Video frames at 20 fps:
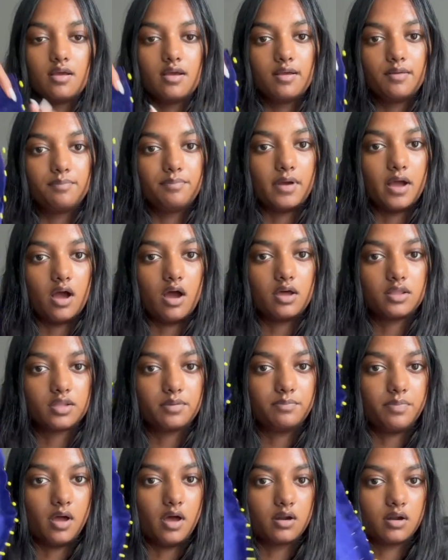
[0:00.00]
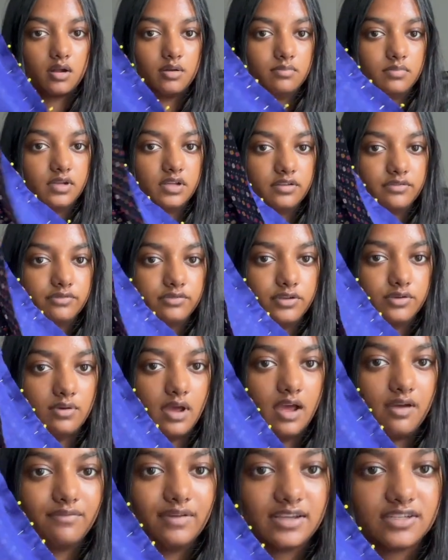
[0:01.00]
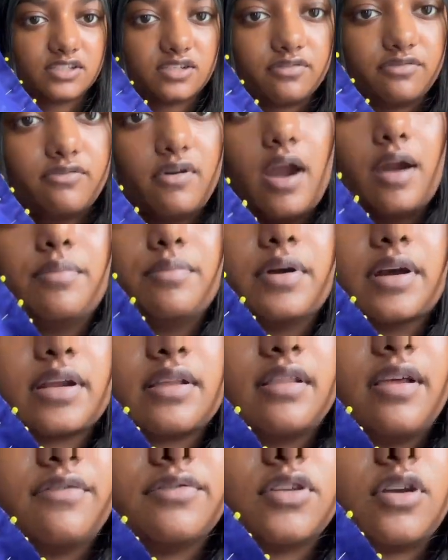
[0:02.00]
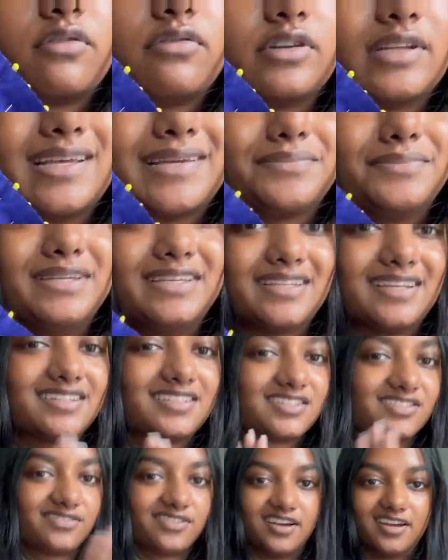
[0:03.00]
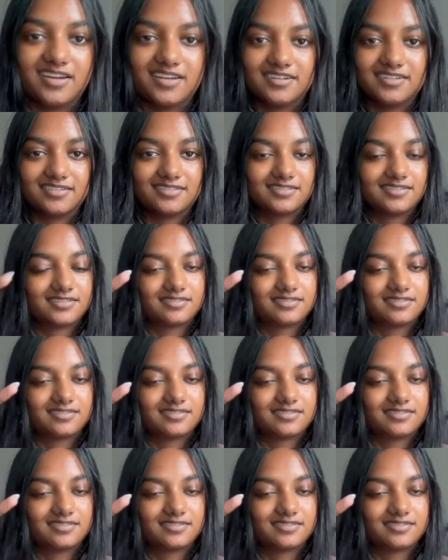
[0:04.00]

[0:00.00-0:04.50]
But on the bottom, if you have extra fabric left over like me, that's fine.